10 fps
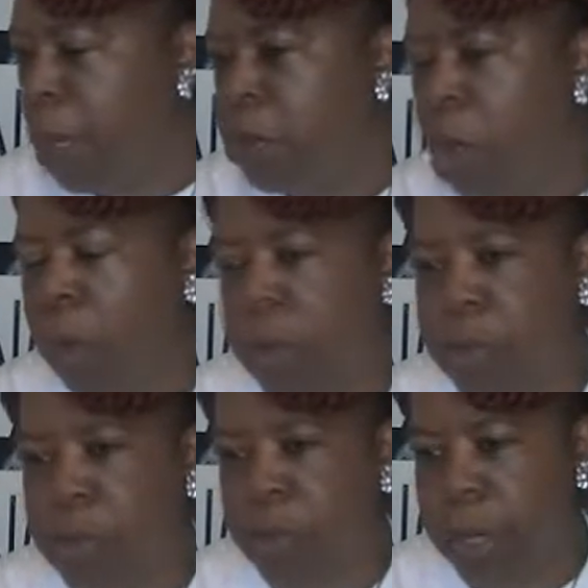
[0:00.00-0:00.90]

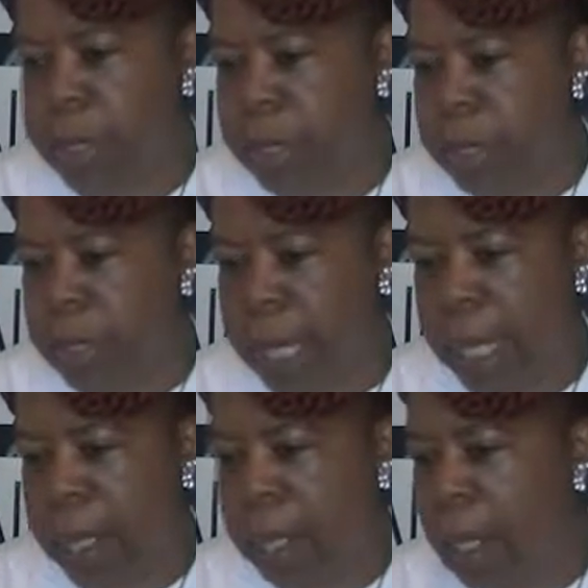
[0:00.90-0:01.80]
talking to us
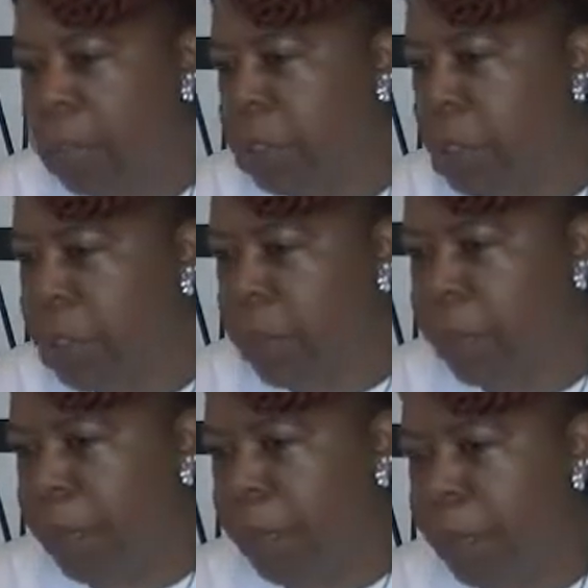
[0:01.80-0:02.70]
today, just
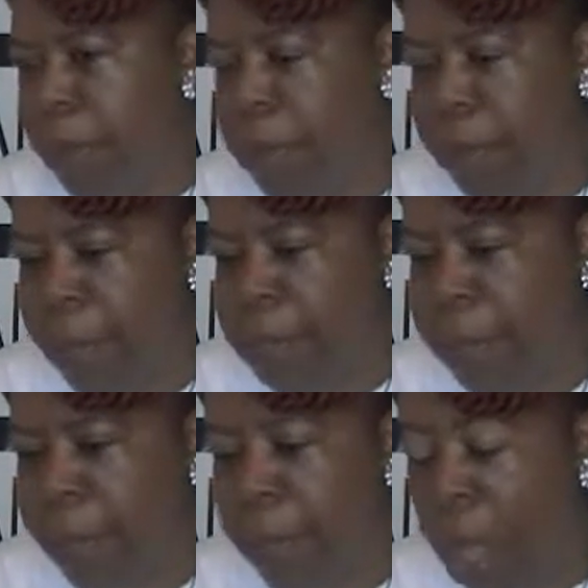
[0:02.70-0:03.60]
to maybe make
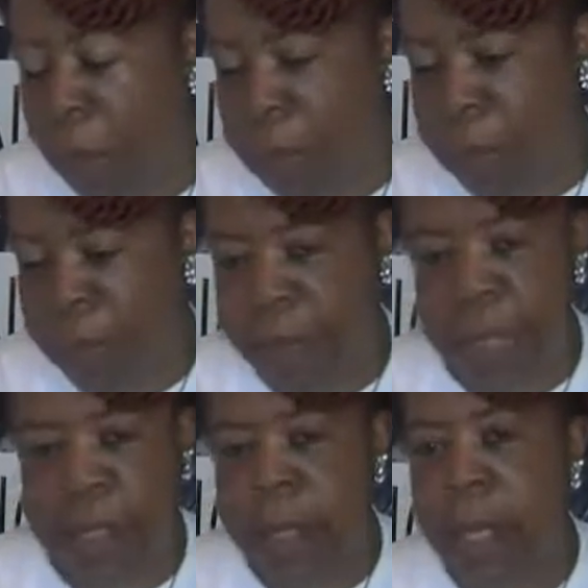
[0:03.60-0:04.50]
some, I hope some of
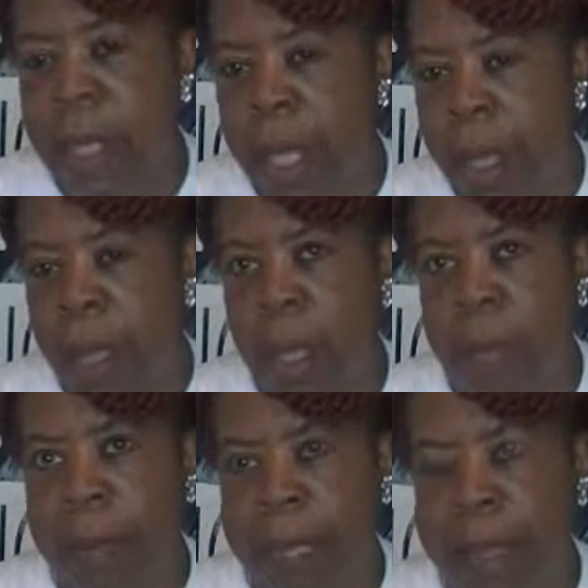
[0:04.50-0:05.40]
this,
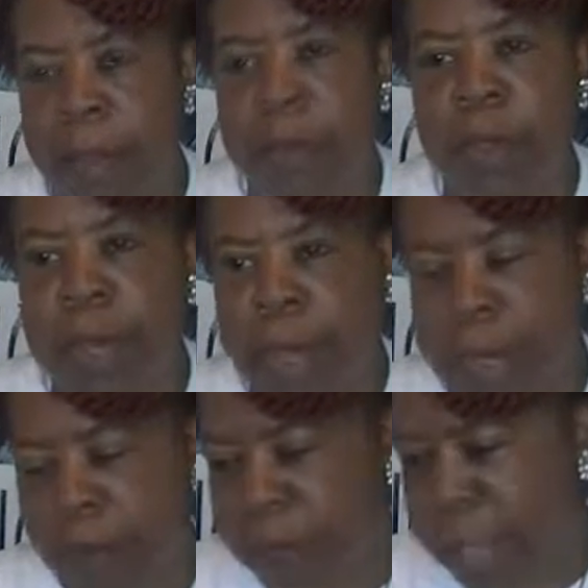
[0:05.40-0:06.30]
make some good
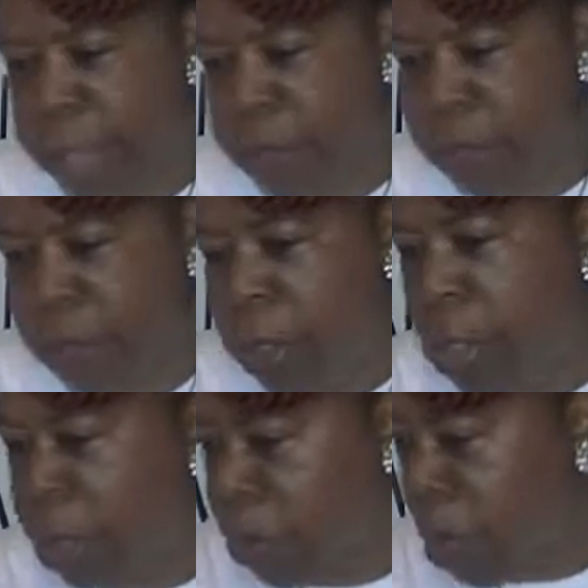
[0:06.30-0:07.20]
clarification
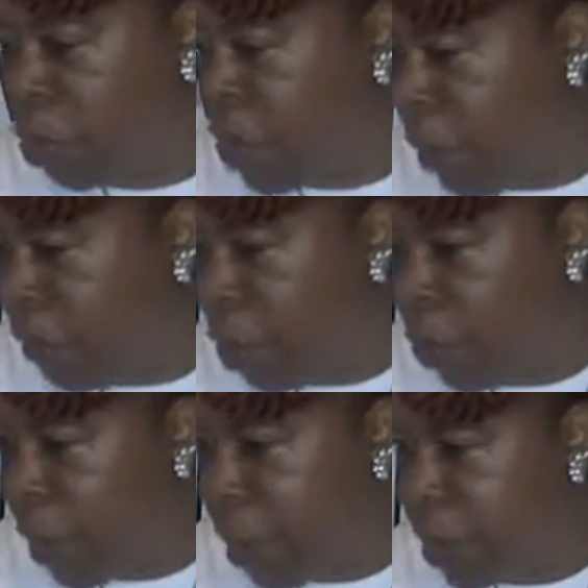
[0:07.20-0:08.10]
to those that view
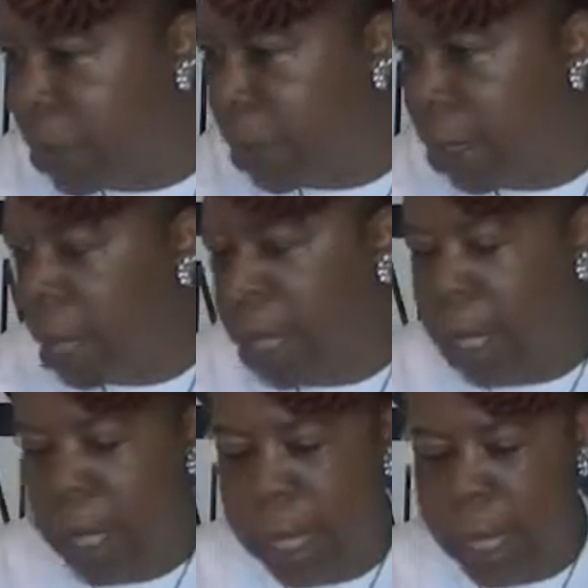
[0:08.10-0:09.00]
this.
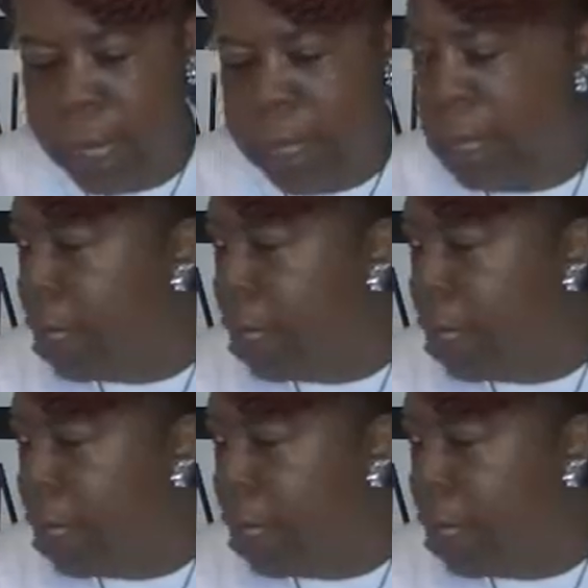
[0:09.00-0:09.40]
And,